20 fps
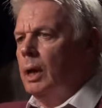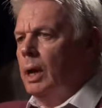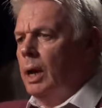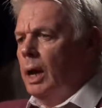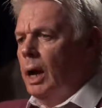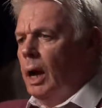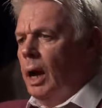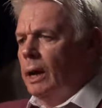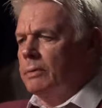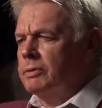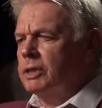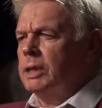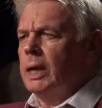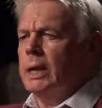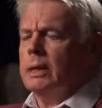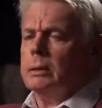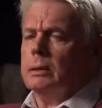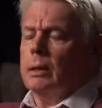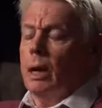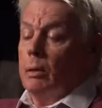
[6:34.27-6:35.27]
I've
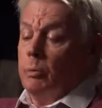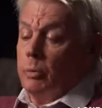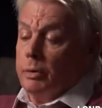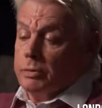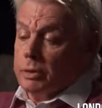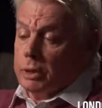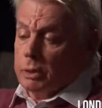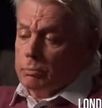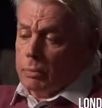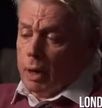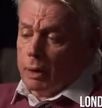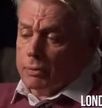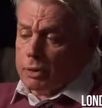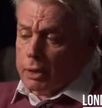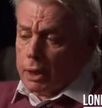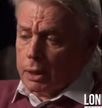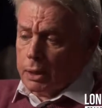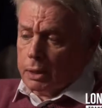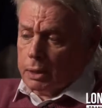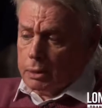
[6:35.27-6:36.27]
said, and I've
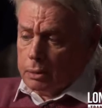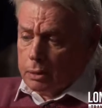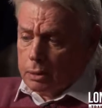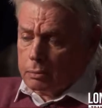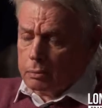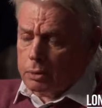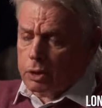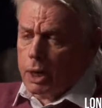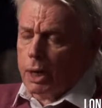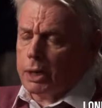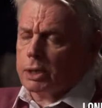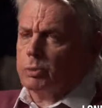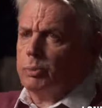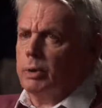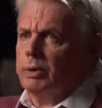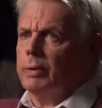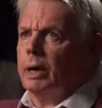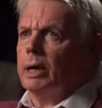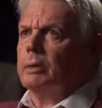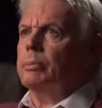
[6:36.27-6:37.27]
said it in the chats we've
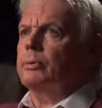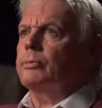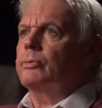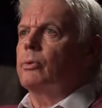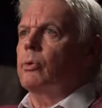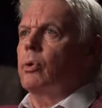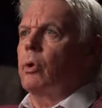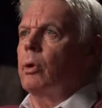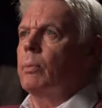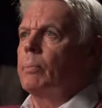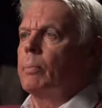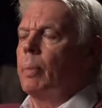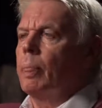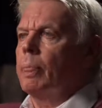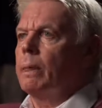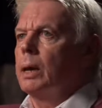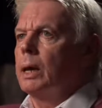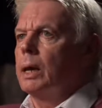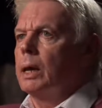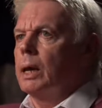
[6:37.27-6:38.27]
had before,
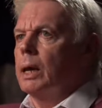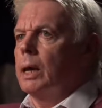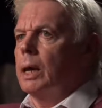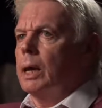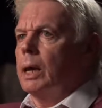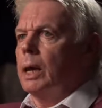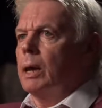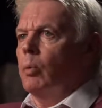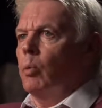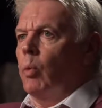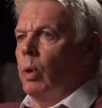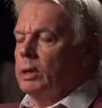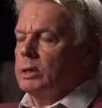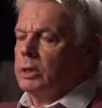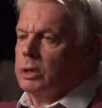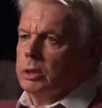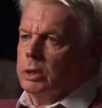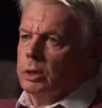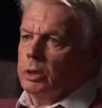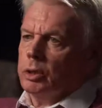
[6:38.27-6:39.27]
it wants
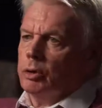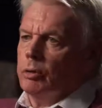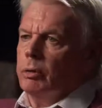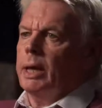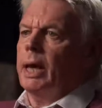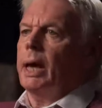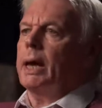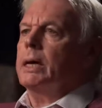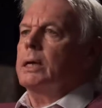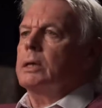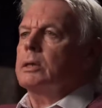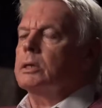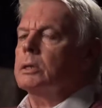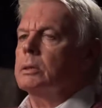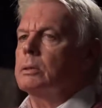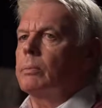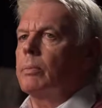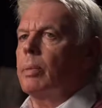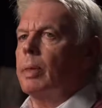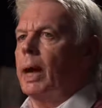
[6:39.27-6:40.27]
to create
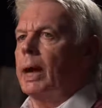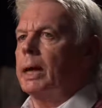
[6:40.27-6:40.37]
a